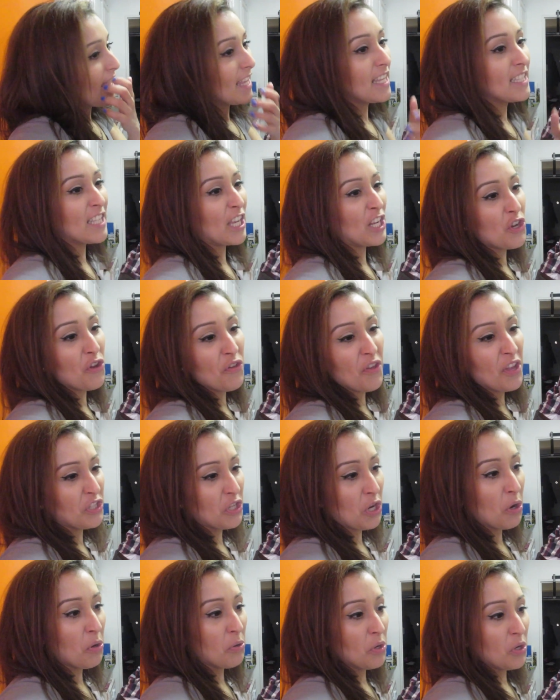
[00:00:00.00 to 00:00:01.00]
He's like, no, they
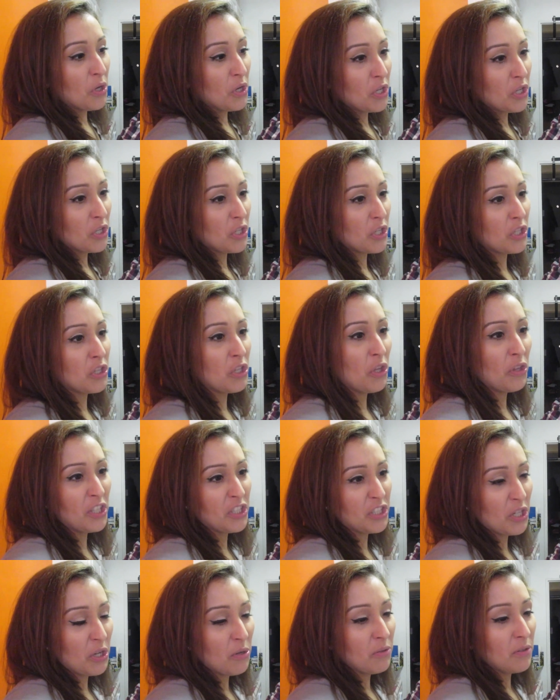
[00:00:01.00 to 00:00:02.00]
don't. No,
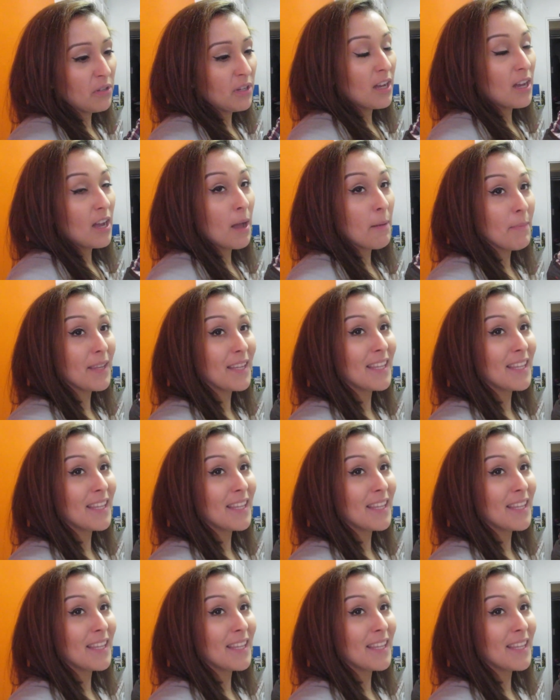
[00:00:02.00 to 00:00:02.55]
they don't. I'm